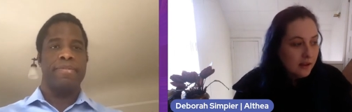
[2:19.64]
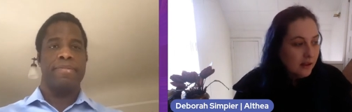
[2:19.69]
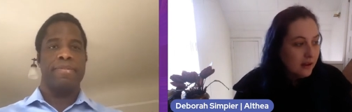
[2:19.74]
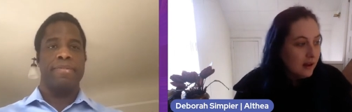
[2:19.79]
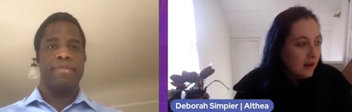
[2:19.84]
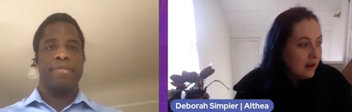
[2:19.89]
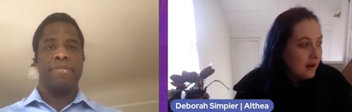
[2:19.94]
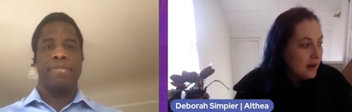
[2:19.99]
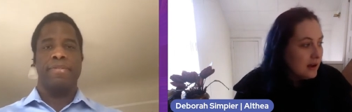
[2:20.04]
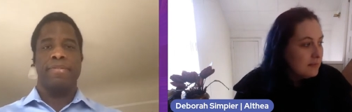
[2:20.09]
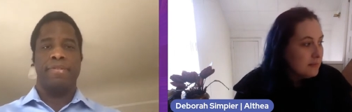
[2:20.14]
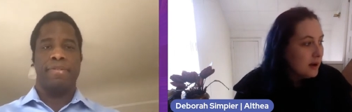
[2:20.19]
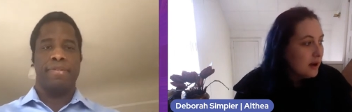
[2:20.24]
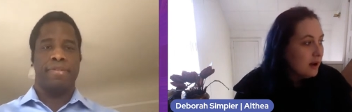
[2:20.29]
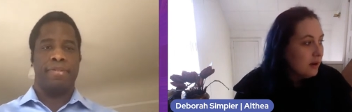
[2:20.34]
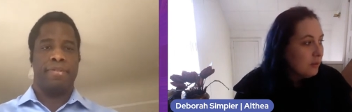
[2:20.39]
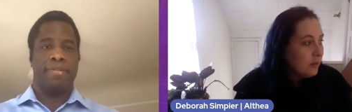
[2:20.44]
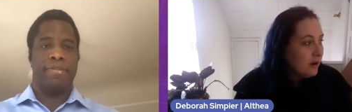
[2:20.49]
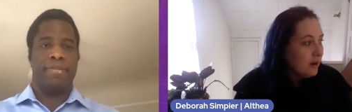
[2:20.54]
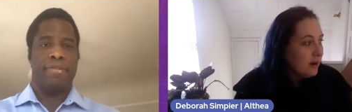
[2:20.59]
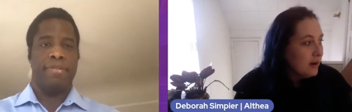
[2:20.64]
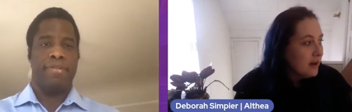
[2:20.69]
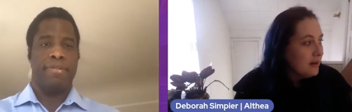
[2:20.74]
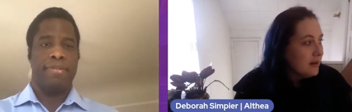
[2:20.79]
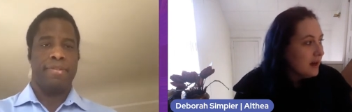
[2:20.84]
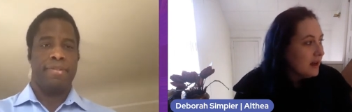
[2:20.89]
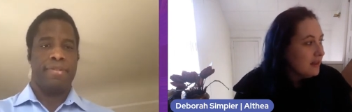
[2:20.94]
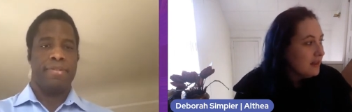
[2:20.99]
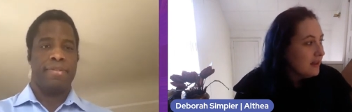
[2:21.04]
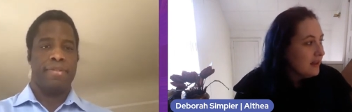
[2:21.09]
Speaker 1: Um, well,
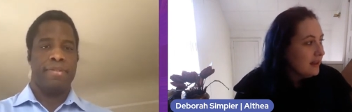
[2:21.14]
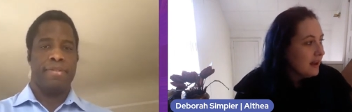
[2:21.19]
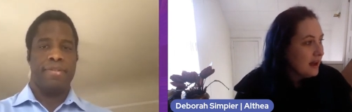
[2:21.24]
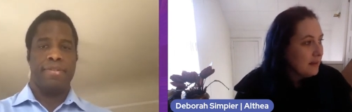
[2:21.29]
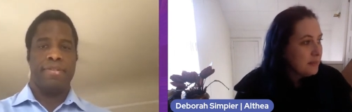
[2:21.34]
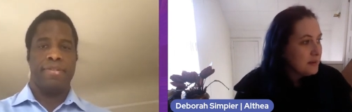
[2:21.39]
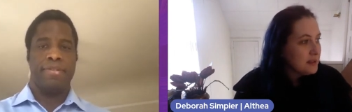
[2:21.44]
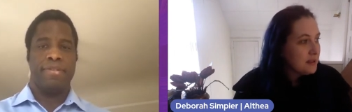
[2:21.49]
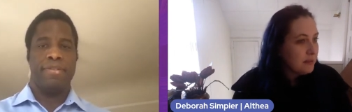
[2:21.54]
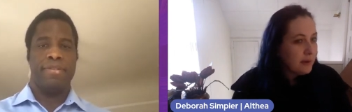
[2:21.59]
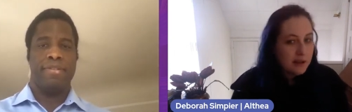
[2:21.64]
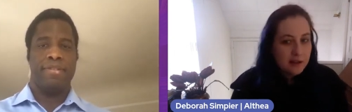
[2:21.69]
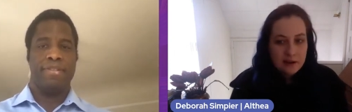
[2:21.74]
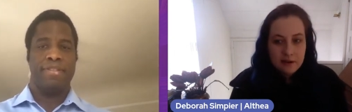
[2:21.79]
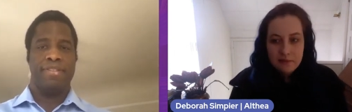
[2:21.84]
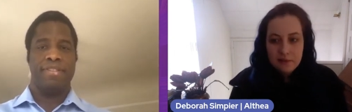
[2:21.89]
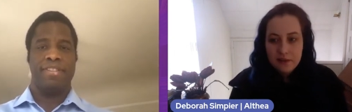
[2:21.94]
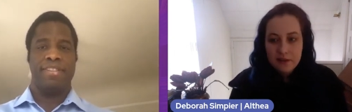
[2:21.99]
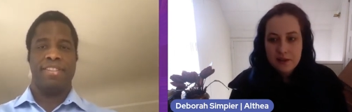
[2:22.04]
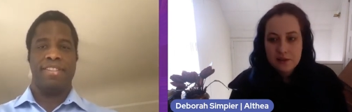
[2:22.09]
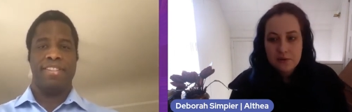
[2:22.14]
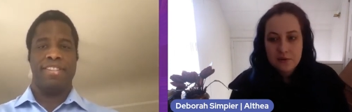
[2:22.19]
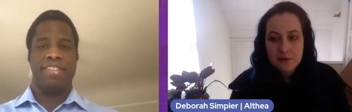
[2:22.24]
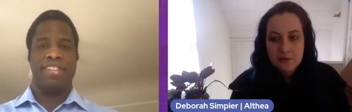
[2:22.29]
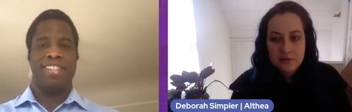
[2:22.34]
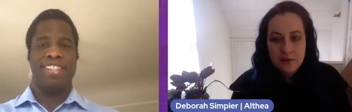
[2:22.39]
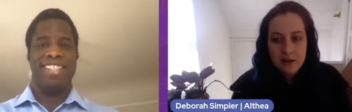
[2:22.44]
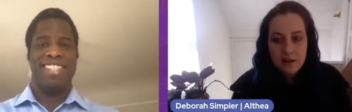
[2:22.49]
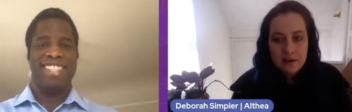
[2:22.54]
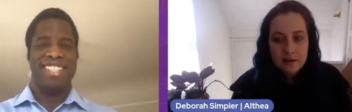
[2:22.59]
I, I think it happens the way that everything sort
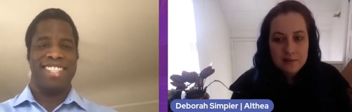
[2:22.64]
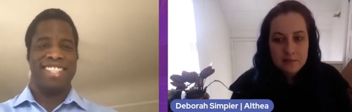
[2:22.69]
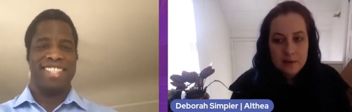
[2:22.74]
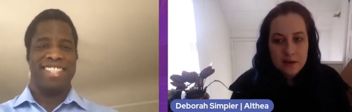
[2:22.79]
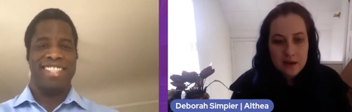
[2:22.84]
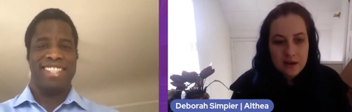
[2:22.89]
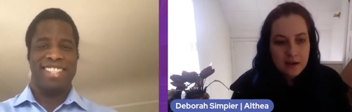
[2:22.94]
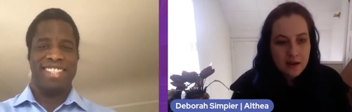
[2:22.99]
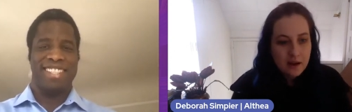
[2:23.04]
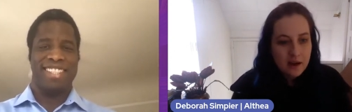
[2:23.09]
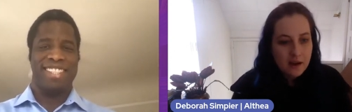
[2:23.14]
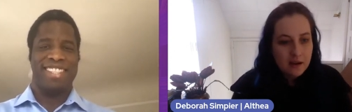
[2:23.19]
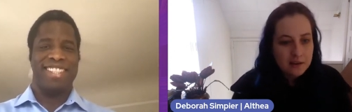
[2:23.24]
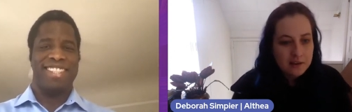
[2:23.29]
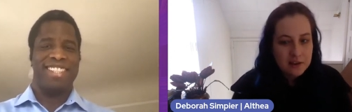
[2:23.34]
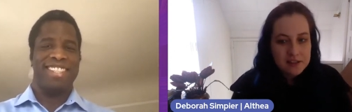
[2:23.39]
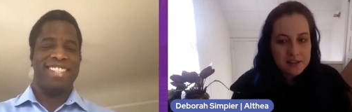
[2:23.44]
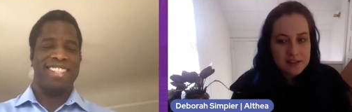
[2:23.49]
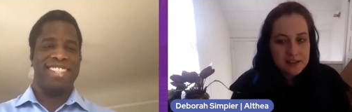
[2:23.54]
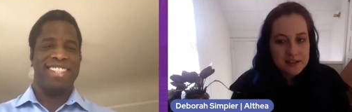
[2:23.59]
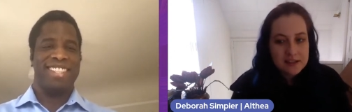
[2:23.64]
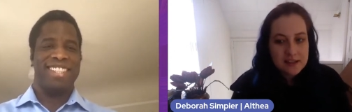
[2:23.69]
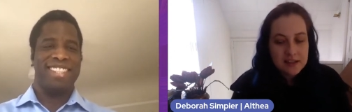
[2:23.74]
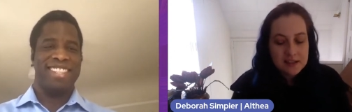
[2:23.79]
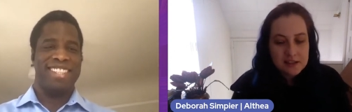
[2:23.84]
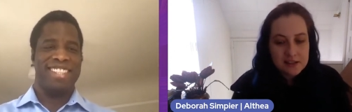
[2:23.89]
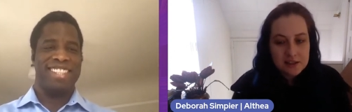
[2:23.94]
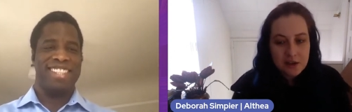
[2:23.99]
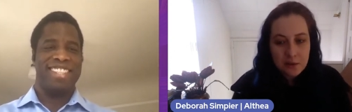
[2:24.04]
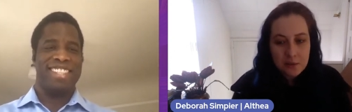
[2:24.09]
of um, good
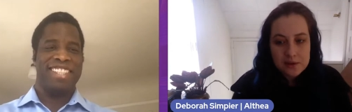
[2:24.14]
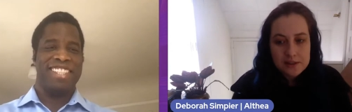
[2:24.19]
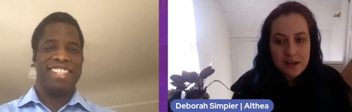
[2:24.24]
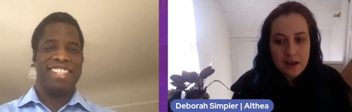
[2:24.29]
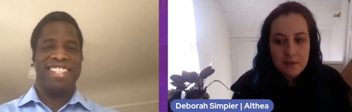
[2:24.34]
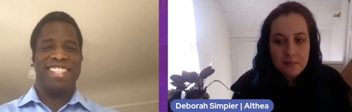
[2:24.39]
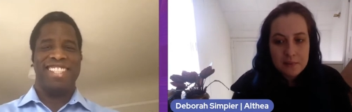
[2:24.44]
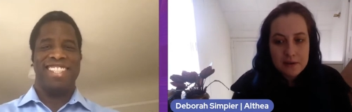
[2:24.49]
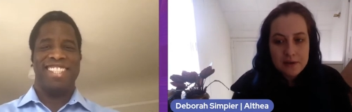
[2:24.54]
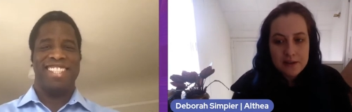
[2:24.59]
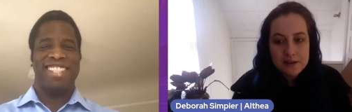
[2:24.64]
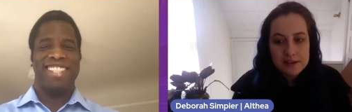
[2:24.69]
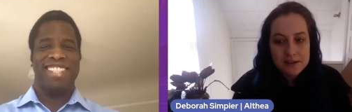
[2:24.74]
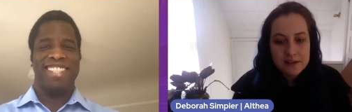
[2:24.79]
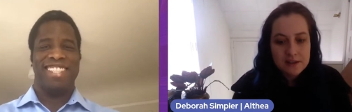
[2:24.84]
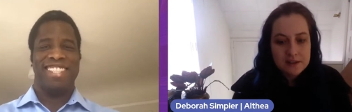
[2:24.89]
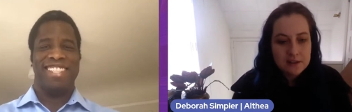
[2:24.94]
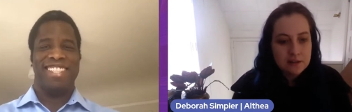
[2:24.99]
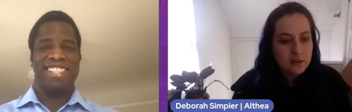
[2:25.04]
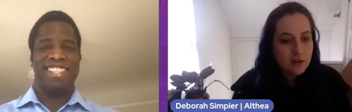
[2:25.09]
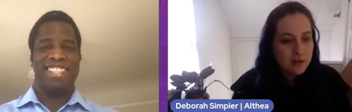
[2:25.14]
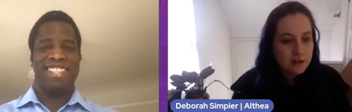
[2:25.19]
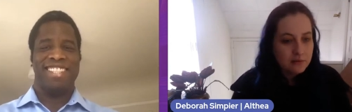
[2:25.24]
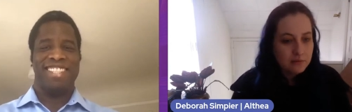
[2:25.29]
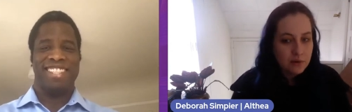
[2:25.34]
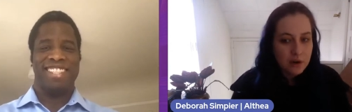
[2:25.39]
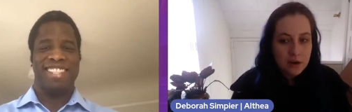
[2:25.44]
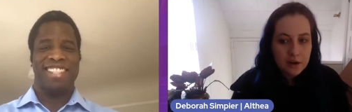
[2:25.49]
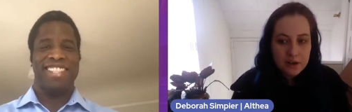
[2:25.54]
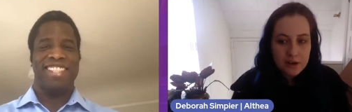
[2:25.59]
successes always happen. It's it's a lot
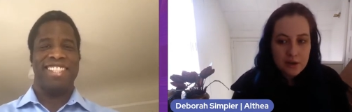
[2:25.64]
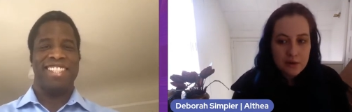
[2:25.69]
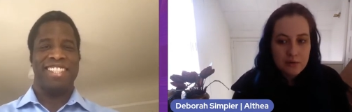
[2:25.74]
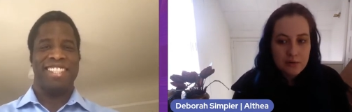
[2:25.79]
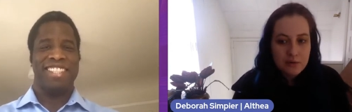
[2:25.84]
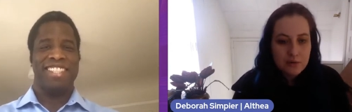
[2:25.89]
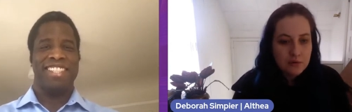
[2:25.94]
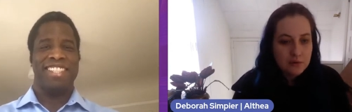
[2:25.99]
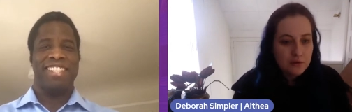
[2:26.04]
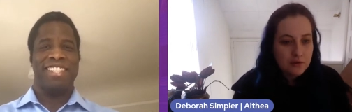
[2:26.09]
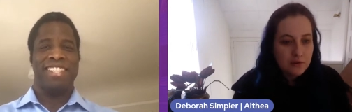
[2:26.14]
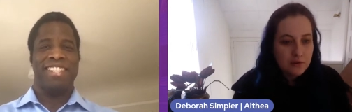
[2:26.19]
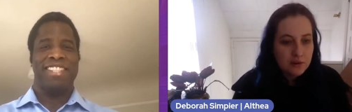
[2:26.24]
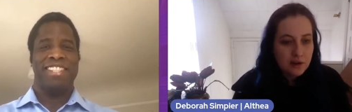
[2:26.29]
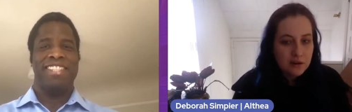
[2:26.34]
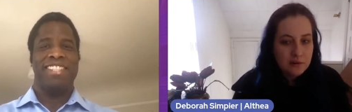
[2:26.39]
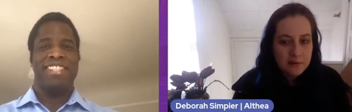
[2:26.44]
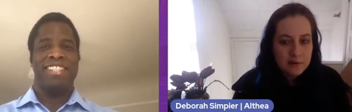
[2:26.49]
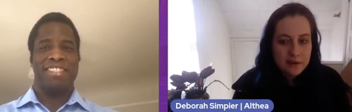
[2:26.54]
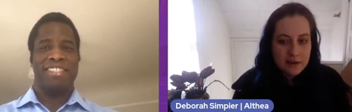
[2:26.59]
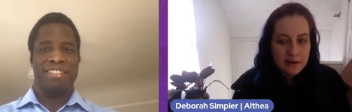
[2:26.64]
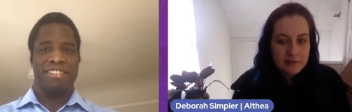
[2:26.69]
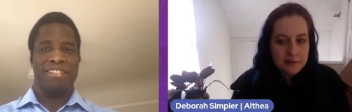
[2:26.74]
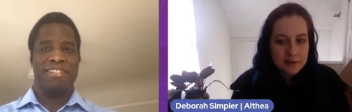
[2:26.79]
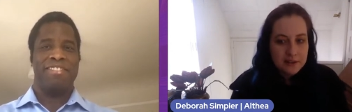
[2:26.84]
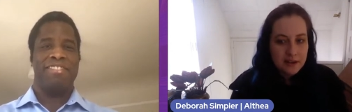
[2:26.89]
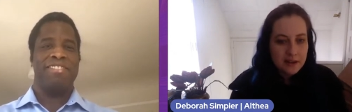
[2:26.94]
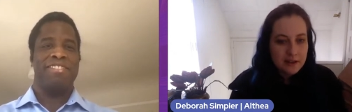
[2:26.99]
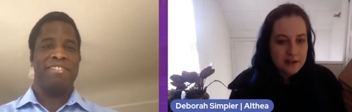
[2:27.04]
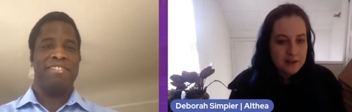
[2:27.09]
of work. You you you come in
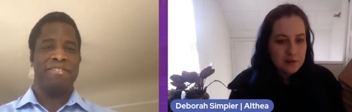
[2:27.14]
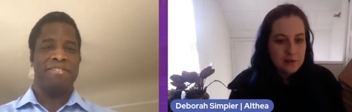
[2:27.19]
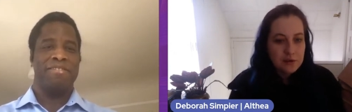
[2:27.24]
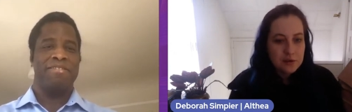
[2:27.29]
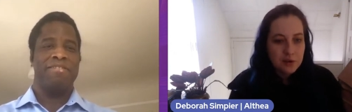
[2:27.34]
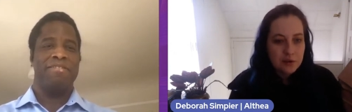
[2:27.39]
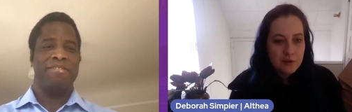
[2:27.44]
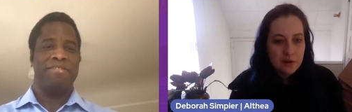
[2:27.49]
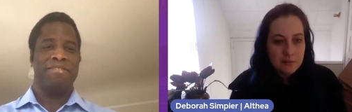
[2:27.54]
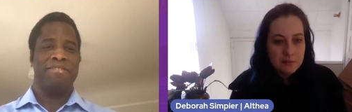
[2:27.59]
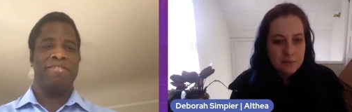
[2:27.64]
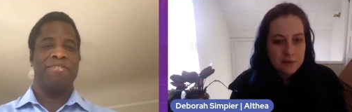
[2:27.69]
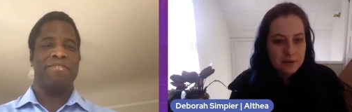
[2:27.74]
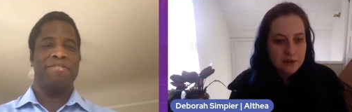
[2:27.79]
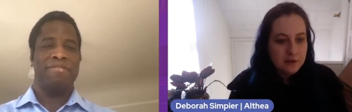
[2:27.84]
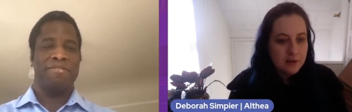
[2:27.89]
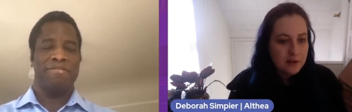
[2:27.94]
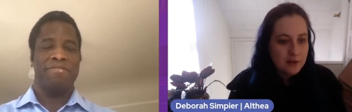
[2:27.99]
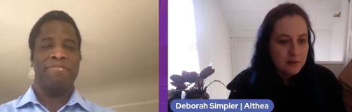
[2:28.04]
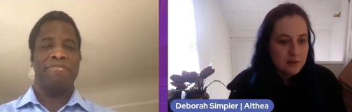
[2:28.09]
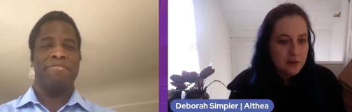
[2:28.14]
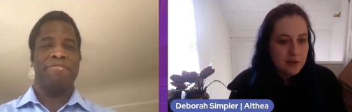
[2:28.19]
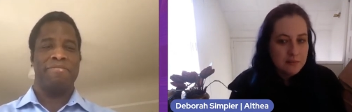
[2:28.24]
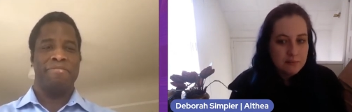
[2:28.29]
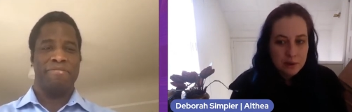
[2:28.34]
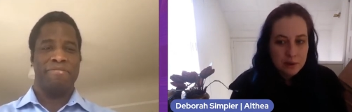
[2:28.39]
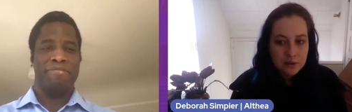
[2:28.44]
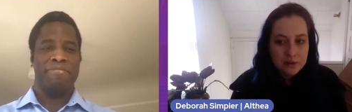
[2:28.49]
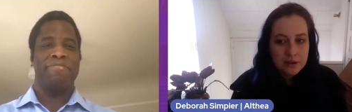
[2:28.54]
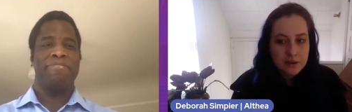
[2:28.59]
every day and you show up and you, and you
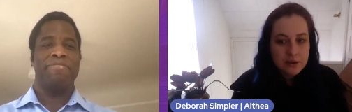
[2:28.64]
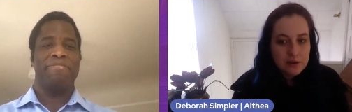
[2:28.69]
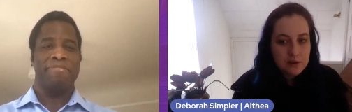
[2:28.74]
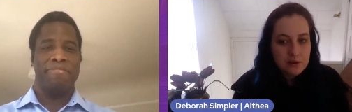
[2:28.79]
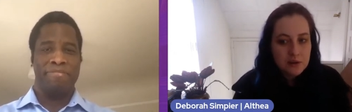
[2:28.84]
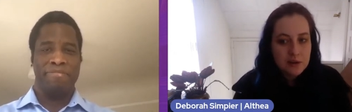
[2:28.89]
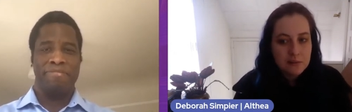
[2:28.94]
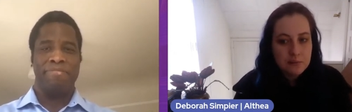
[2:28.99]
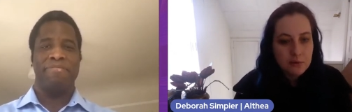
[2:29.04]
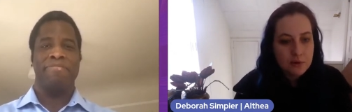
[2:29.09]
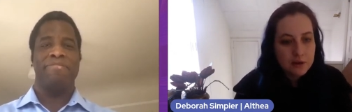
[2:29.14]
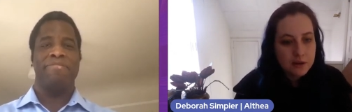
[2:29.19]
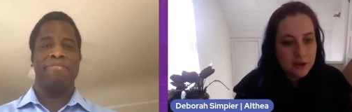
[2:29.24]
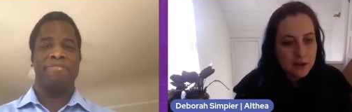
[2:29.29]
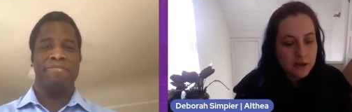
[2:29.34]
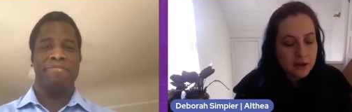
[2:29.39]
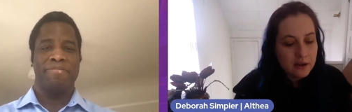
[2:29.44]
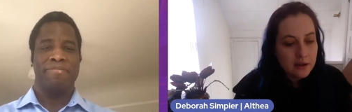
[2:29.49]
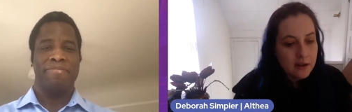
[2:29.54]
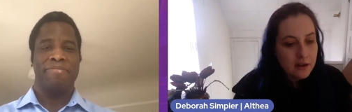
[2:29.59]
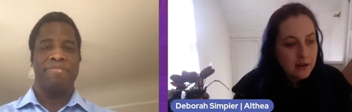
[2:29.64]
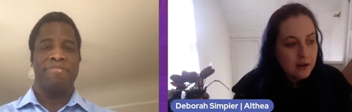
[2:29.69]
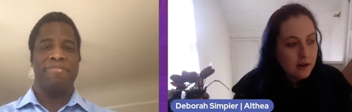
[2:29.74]
keep building, you keep working.